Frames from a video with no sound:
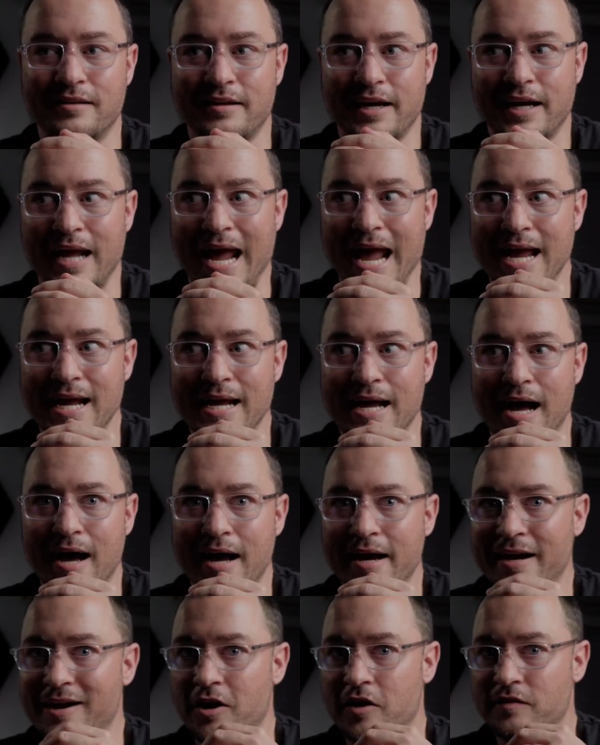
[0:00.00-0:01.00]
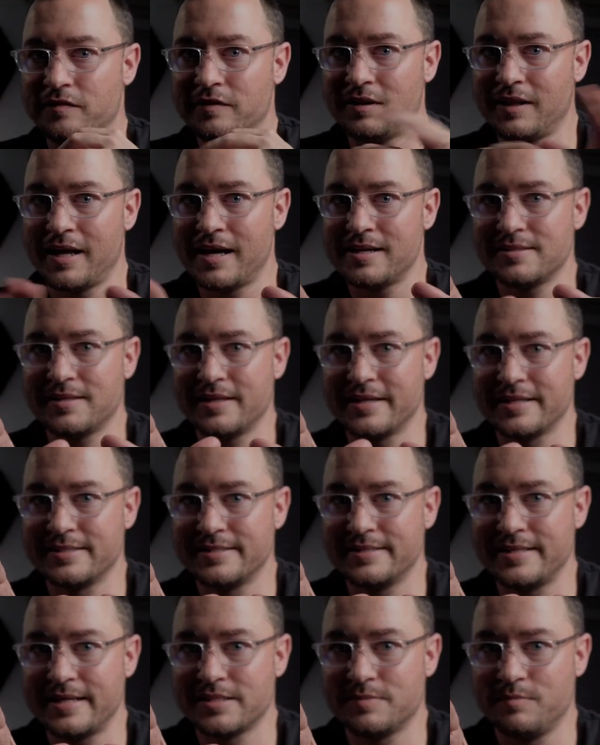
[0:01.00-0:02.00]
Like, AI over the last like
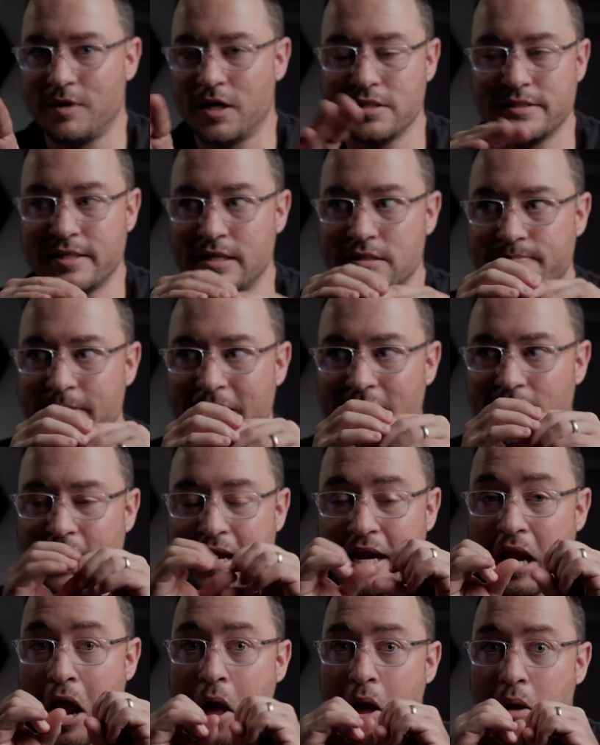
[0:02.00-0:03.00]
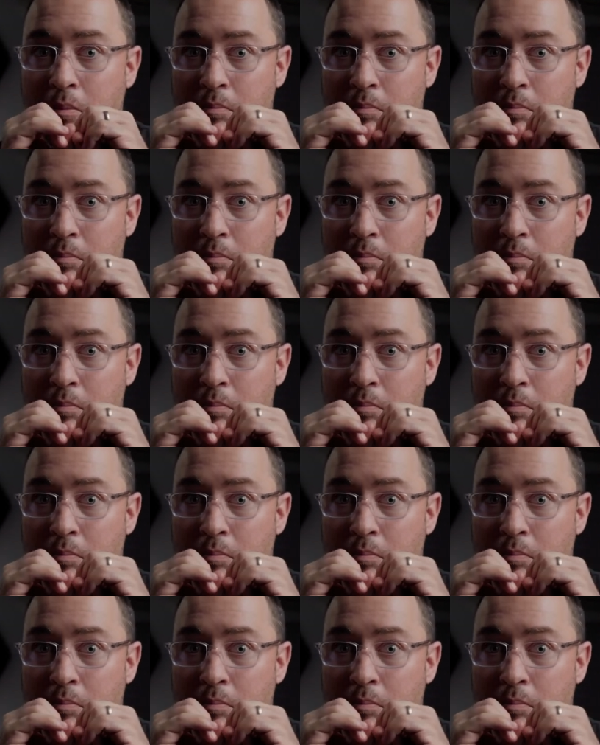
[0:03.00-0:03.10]
6 months has been like